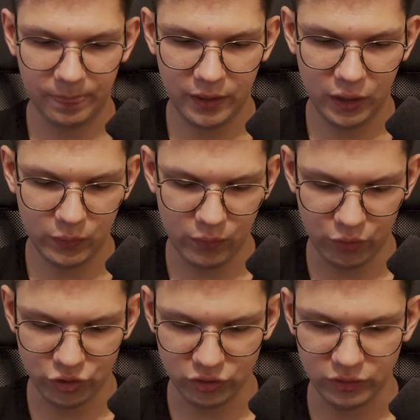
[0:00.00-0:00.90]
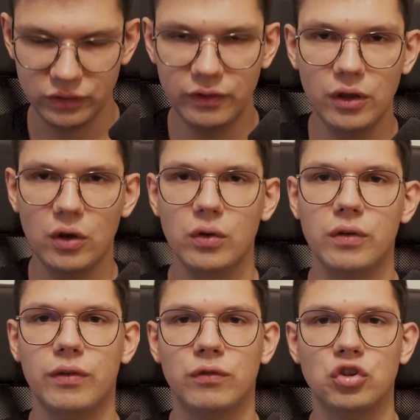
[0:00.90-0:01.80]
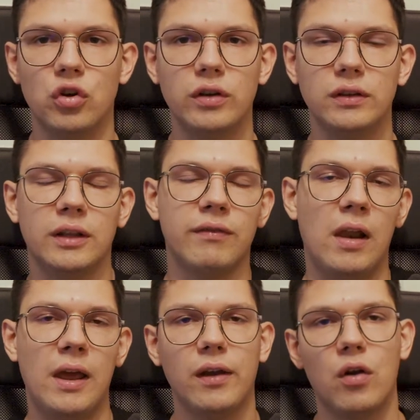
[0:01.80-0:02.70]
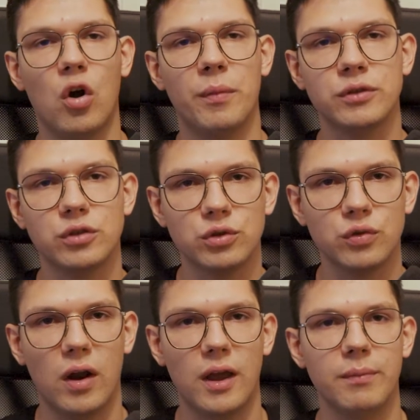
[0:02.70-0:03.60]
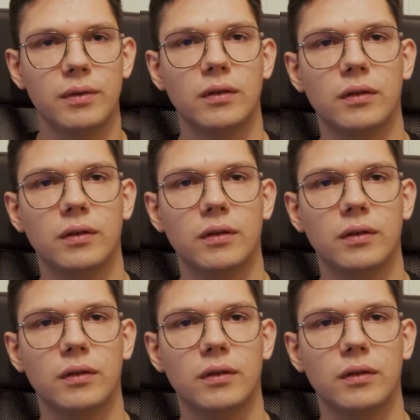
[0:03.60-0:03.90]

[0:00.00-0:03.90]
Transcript: Thank you for watching this video. If you enjoyed, leave a like, comment, subscribe.